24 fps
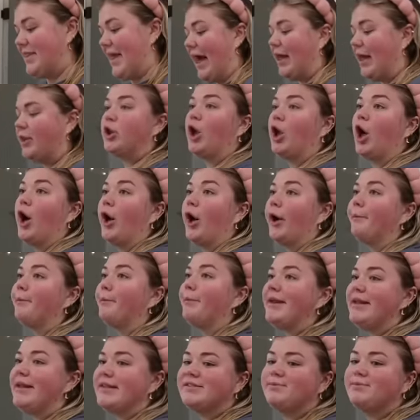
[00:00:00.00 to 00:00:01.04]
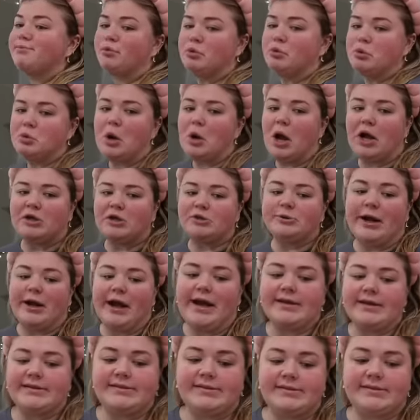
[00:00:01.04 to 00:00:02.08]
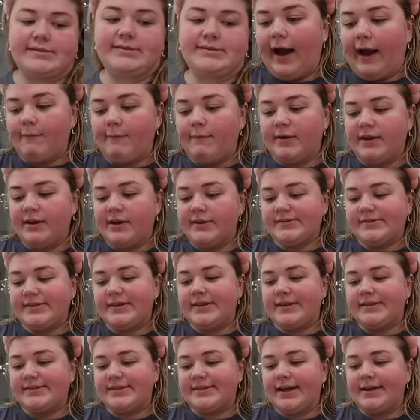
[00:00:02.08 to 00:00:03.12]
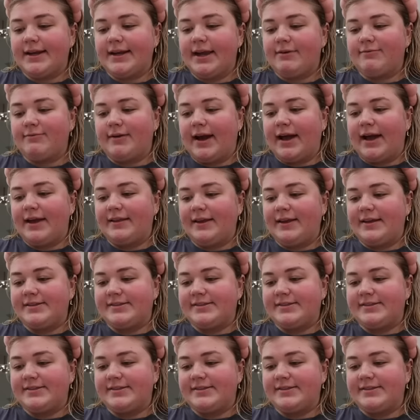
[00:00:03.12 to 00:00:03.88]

that long, but it's progress. I've been using the Sunday Riley